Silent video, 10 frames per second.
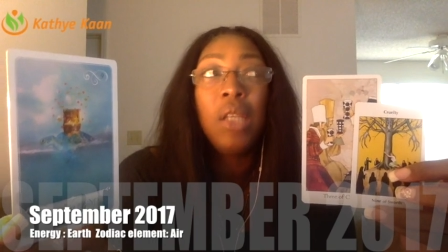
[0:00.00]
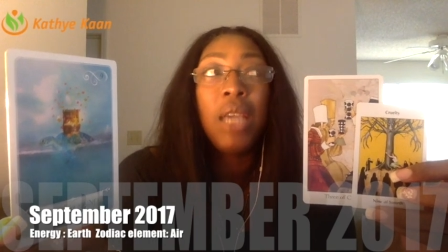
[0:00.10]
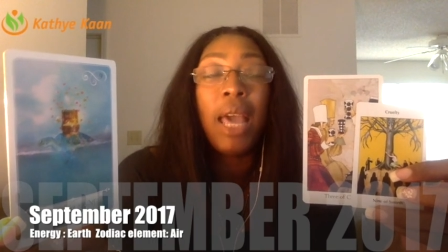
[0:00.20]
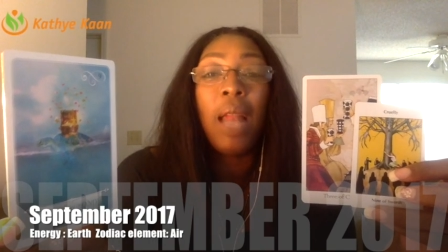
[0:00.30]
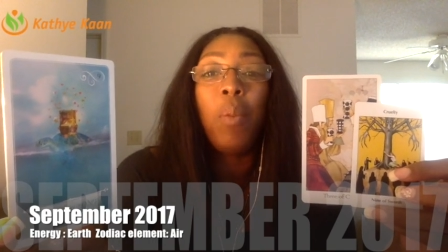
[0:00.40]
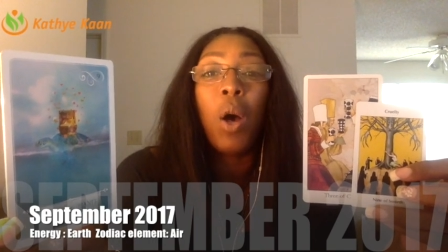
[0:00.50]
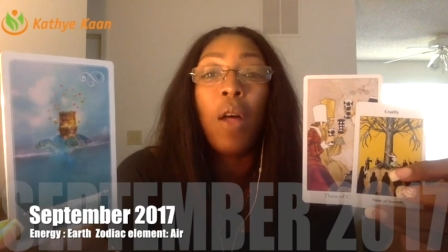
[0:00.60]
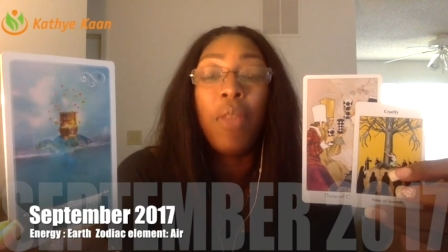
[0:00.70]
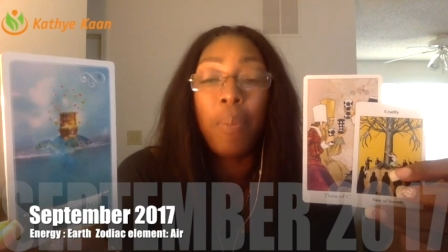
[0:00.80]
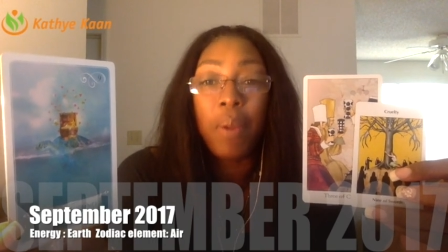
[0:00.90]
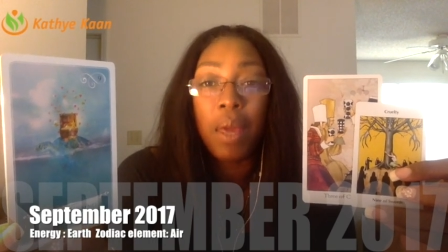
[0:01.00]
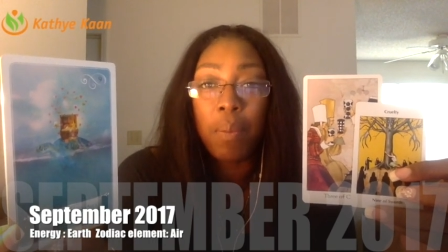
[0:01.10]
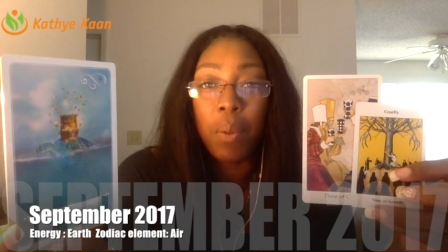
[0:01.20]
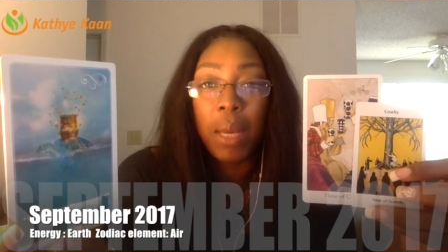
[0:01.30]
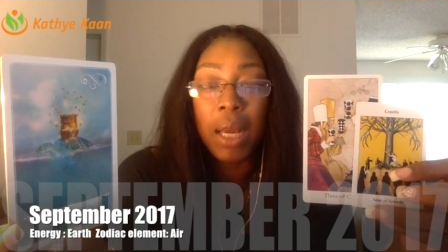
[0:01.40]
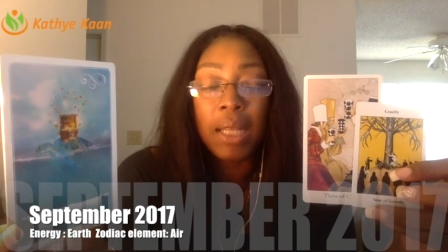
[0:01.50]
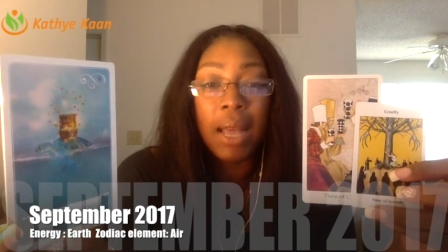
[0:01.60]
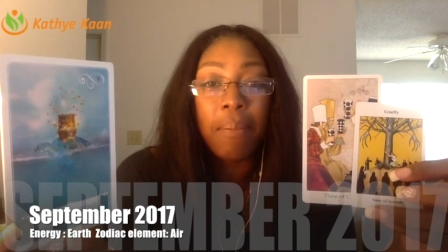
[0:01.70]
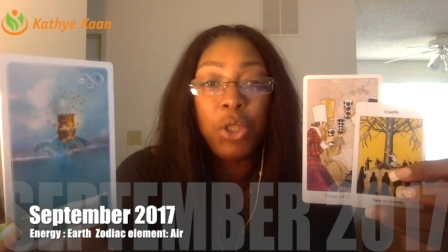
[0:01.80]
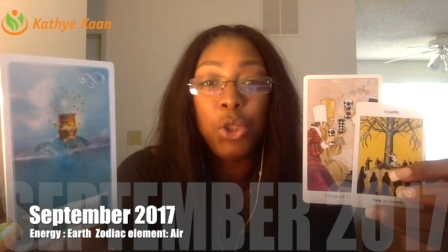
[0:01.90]
to help other people, because
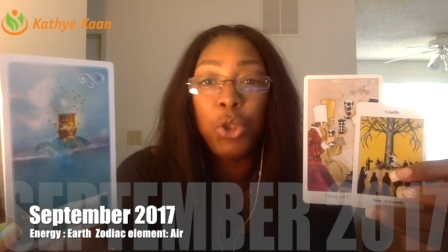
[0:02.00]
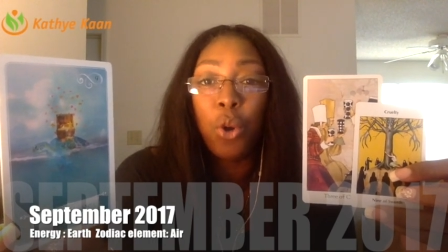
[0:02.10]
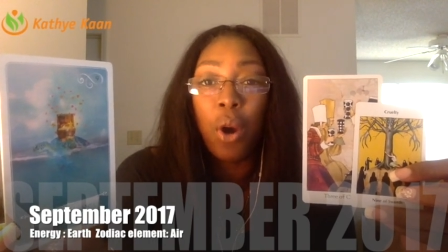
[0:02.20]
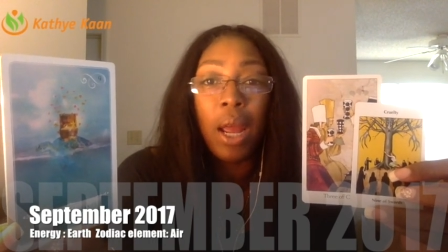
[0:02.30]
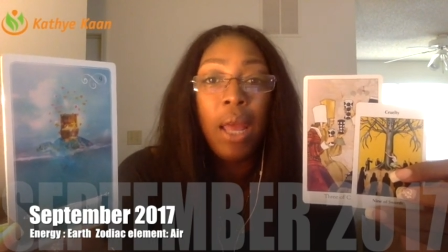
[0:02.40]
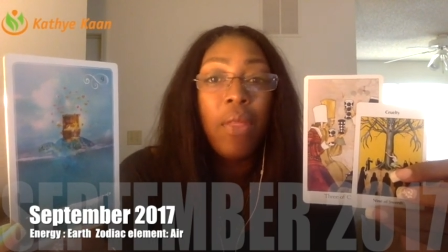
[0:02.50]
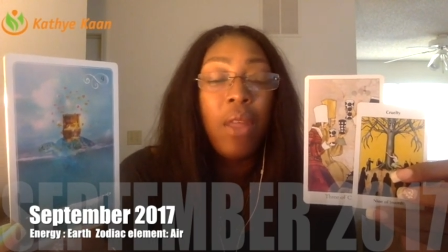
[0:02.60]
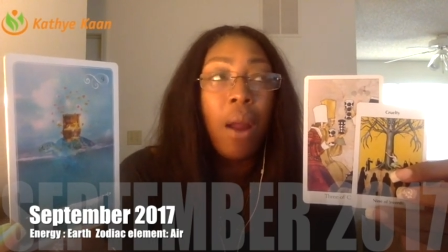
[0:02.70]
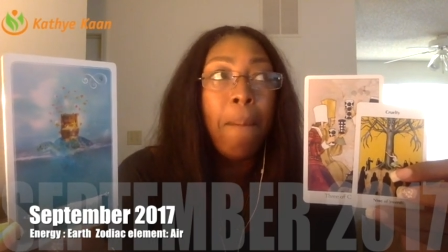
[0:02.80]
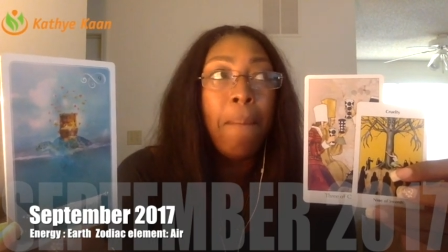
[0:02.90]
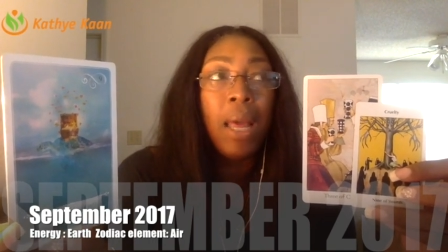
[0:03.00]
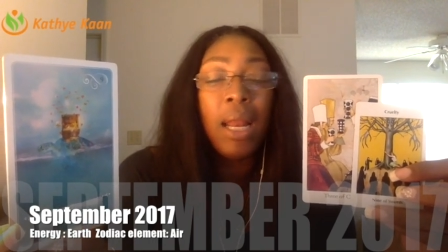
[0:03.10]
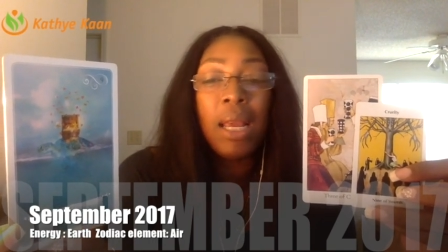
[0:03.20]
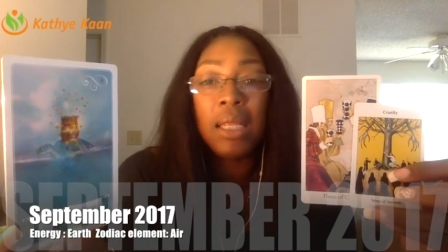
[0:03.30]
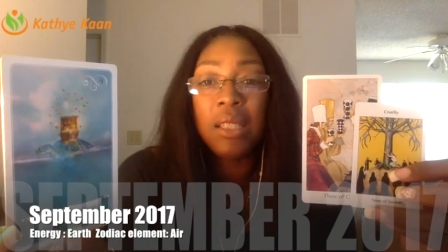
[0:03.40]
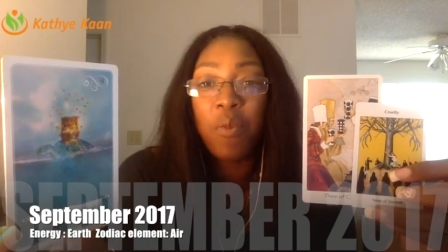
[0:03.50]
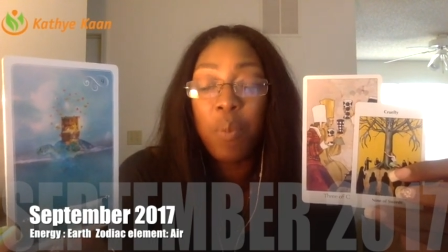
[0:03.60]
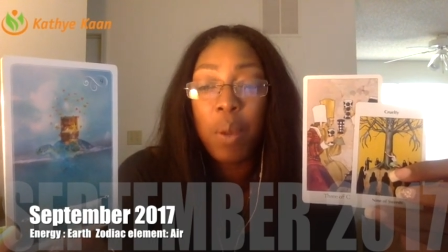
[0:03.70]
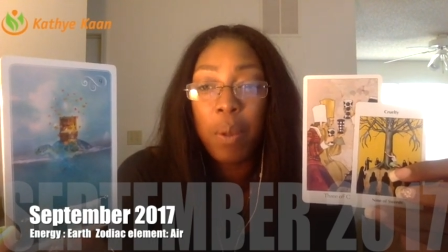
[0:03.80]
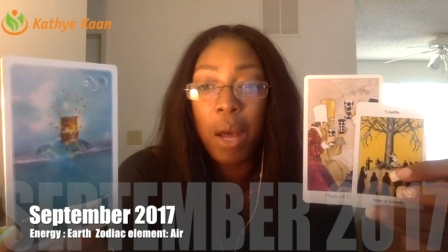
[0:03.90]
I'm sure there are millions
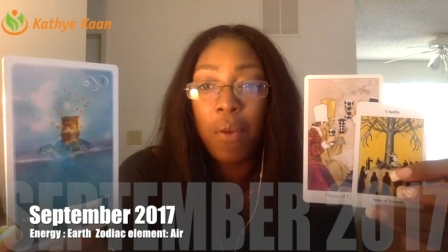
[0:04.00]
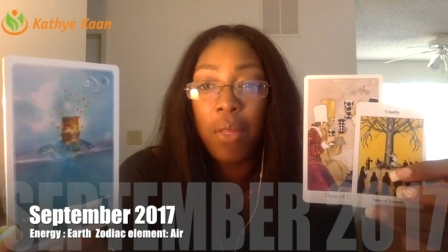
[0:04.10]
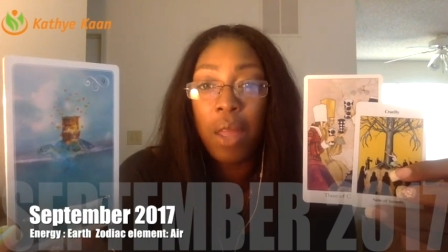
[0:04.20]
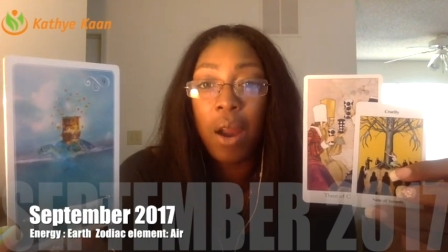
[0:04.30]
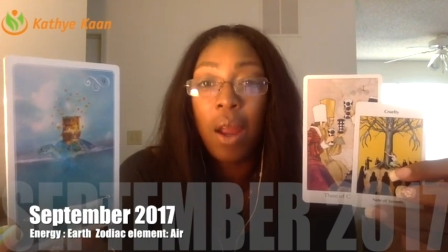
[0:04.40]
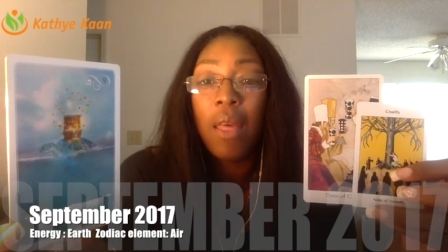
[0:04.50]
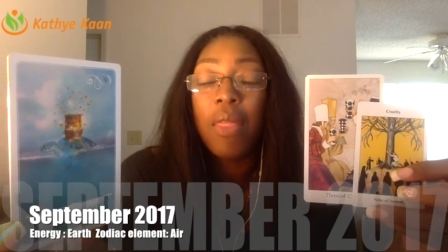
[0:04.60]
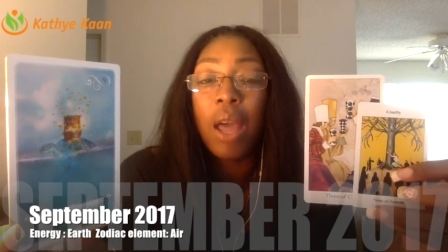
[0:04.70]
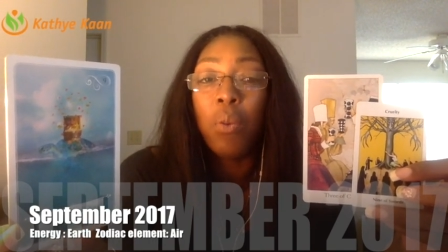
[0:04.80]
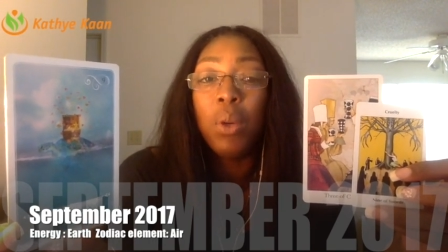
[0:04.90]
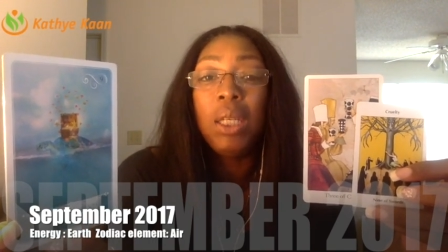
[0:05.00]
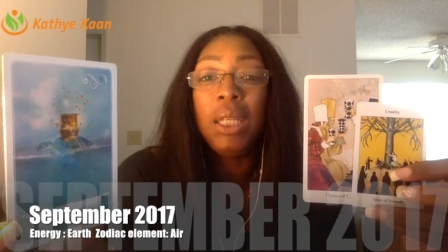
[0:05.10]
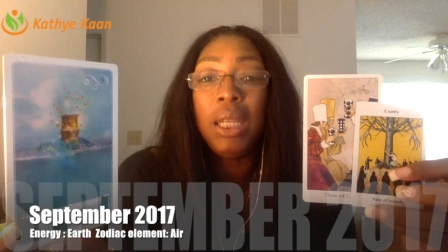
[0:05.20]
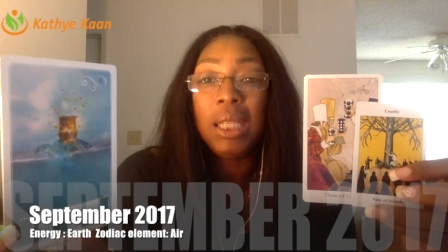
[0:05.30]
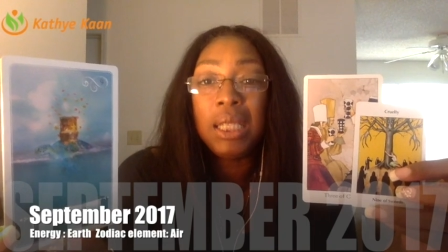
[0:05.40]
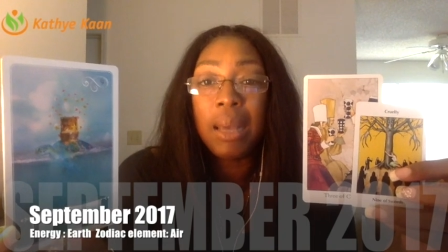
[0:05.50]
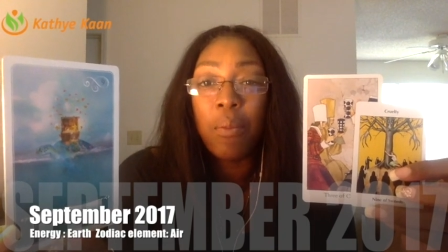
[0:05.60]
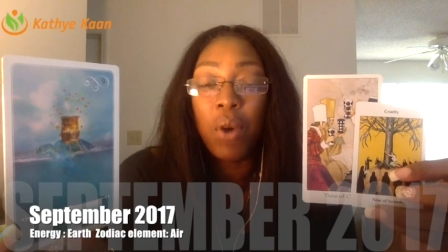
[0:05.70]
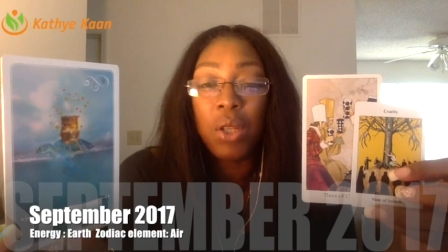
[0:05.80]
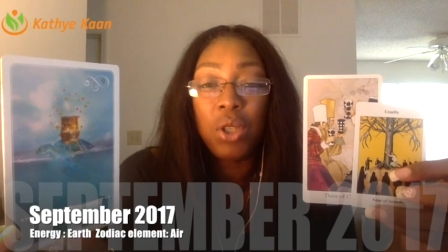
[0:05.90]
of people out there that would need
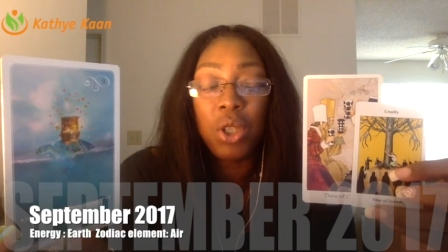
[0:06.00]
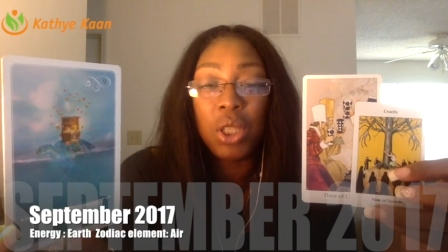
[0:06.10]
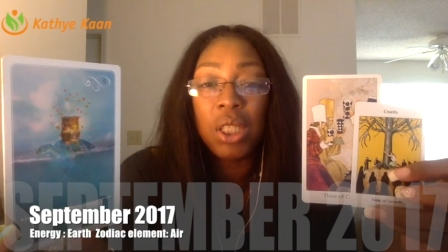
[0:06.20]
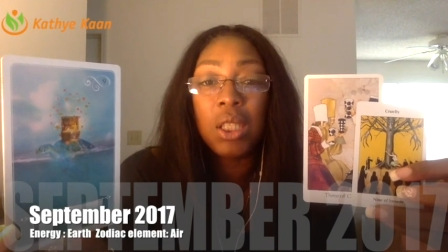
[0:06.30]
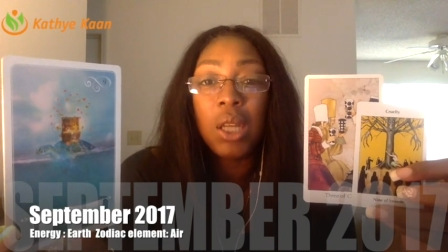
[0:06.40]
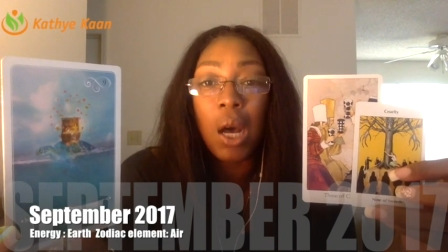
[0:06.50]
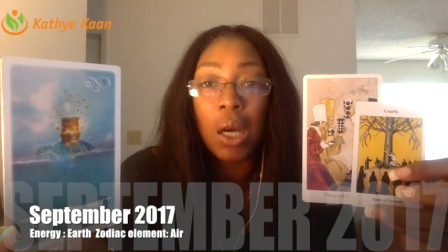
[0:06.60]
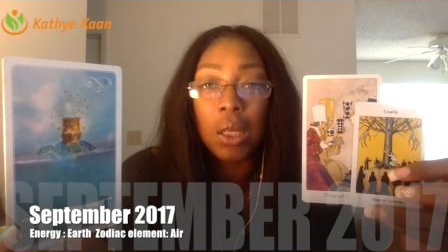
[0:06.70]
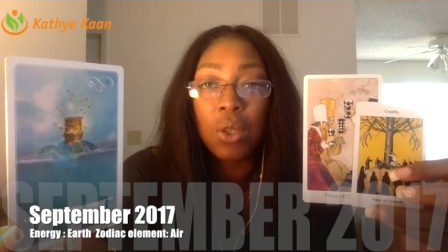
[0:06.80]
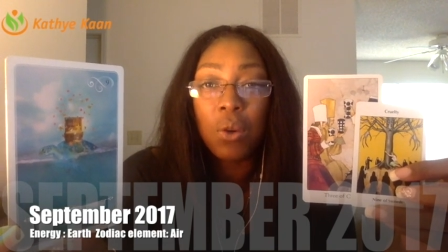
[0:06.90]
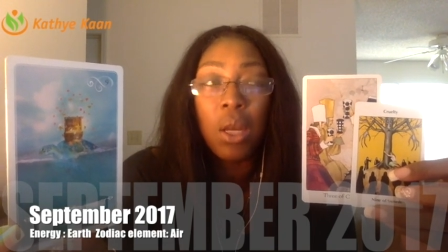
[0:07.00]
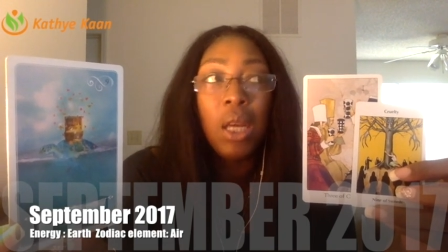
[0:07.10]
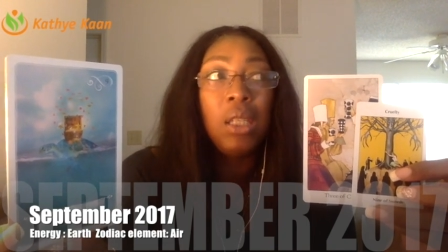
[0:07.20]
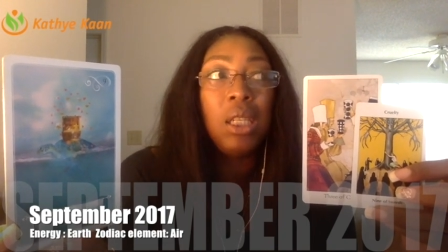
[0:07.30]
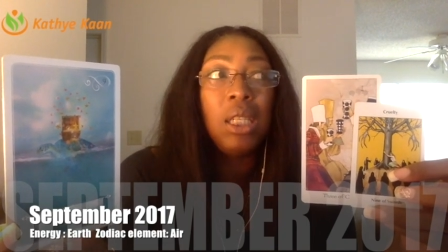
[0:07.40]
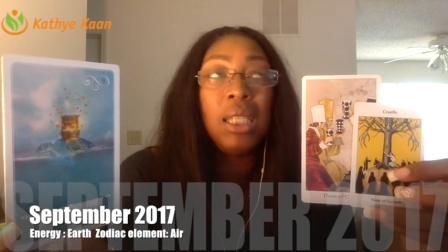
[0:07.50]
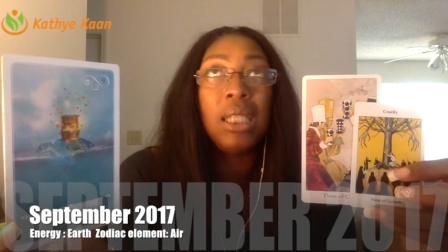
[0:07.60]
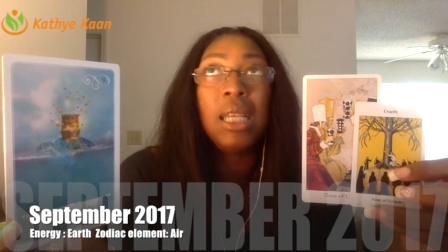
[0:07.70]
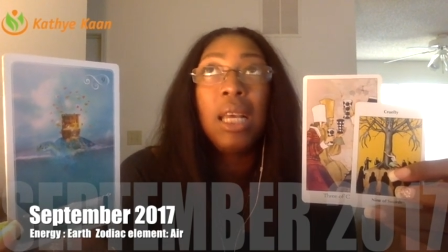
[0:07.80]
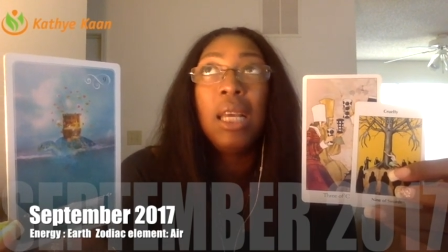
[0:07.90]
someone to just talk to
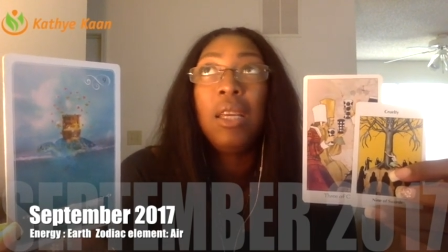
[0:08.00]
just,